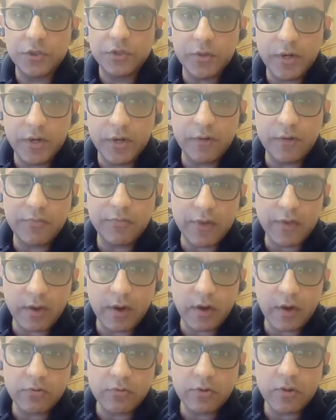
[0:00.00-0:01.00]
you need to
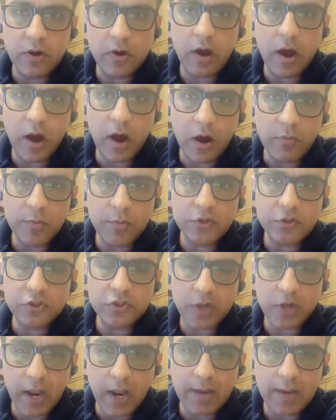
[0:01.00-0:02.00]
figure out how
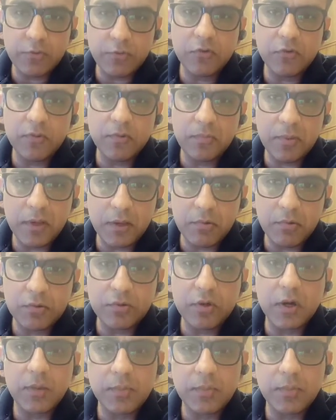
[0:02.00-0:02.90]
much time you will be able to